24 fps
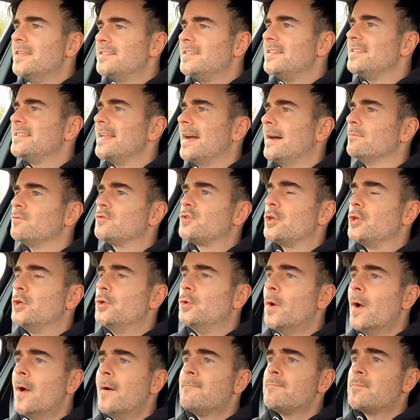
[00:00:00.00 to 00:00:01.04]
This is down
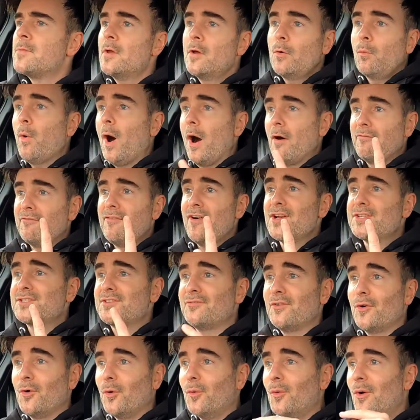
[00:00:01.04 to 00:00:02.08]
to, well, first
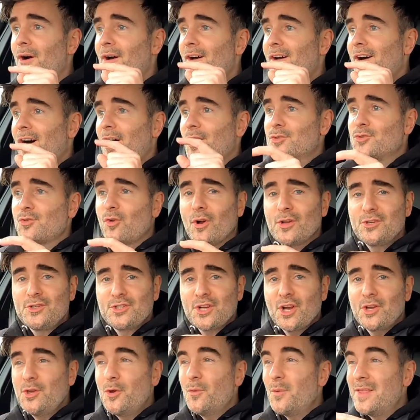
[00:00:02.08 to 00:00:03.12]
of all, I'll try and
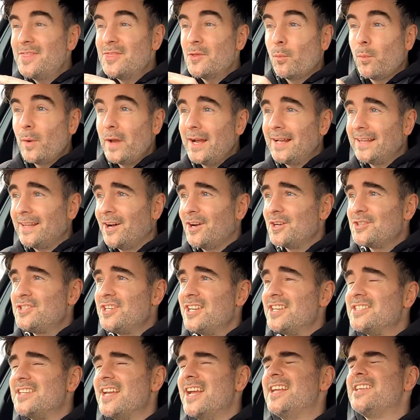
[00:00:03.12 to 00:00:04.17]
show you in the wheel
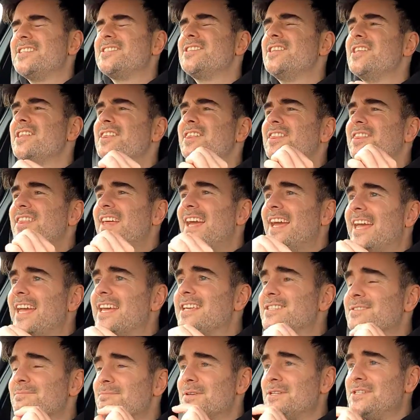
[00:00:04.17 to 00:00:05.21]
arches. It's the thickest